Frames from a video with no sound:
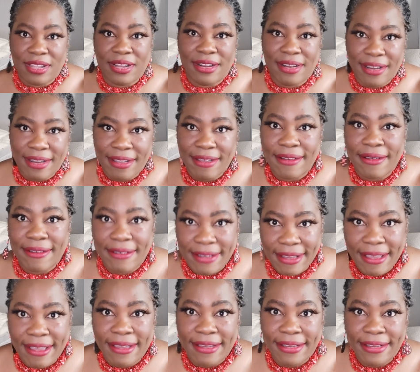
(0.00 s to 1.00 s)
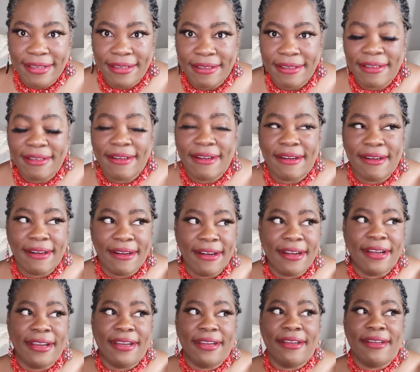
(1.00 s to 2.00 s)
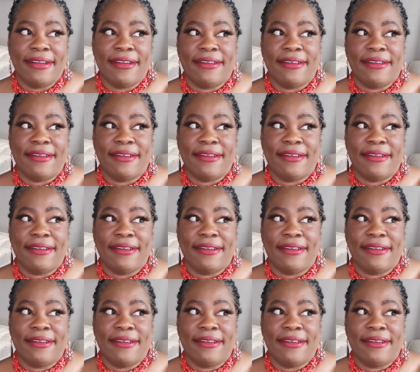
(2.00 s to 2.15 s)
on you, okay? All right.